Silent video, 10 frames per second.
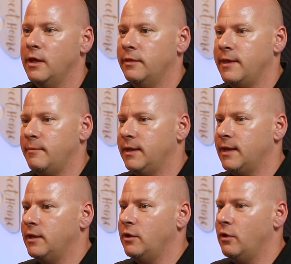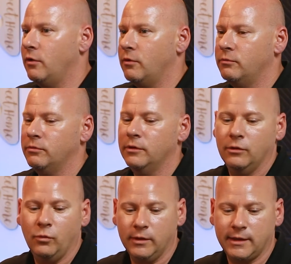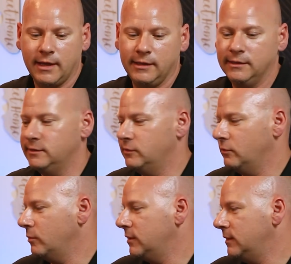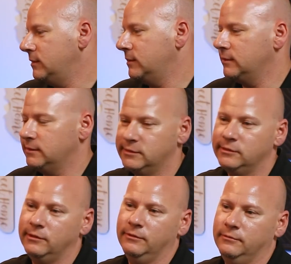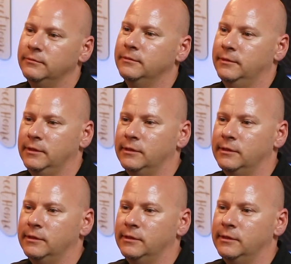yeah. they may not know what that is or what this is. You know. Yeah.